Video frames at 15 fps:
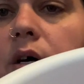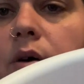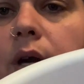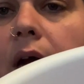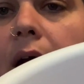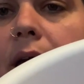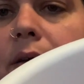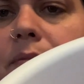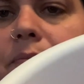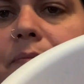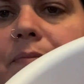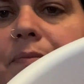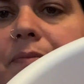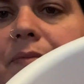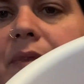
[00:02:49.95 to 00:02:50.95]
Okay,
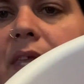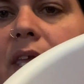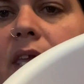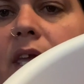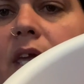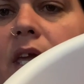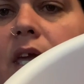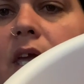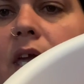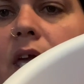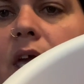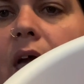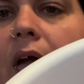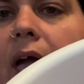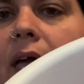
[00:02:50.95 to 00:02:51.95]

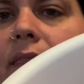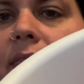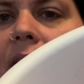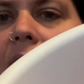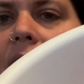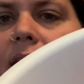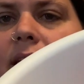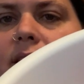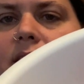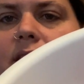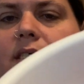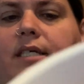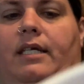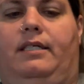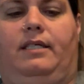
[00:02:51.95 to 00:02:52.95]
and that is the
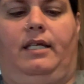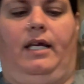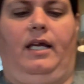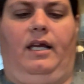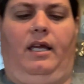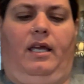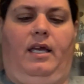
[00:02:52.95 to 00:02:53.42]
seasoning.